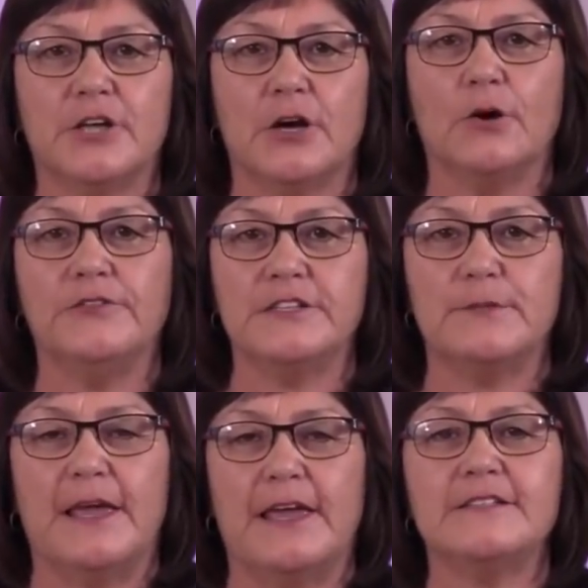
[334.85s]
to hold the
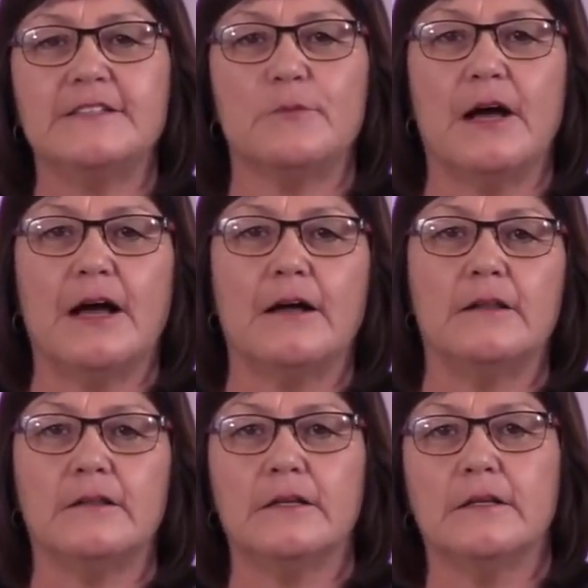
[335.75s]
space
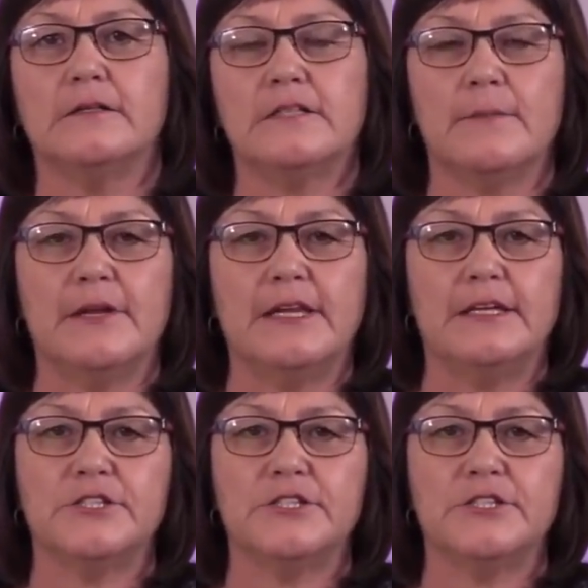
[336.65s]
while somebody